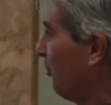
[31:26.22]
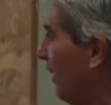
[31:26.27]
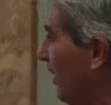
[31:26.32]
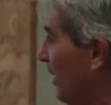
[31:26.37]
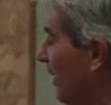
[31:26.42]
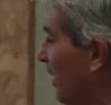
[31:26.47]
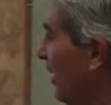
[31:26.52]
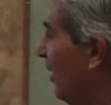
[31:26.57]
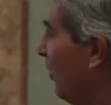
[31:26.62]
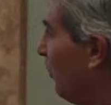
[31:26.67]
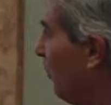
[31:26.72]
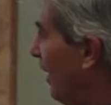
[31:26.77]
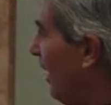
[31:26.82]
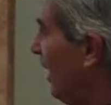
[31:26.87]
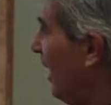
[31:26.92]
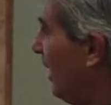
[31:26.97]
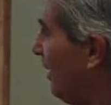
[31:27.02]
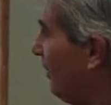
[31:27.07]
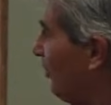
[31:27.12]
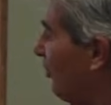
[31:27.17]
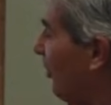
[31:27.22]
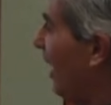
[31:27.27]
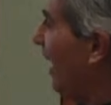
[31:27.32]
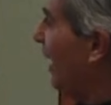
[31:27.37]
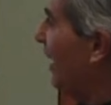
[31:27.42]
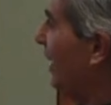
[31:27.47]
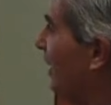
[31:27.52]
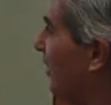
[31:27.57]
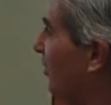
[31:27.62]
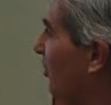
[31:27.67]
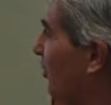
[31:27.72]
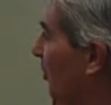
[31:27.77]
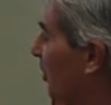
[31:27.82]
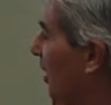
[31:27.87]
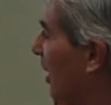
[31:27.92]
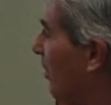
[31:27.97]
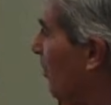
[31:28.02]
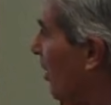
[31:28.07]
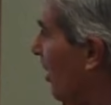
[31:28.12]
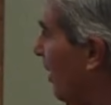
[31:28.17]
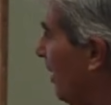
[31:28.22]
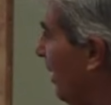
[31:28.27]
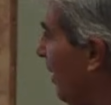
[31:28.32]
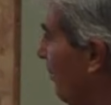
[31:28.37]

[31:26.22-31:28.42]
one. We had decided to come on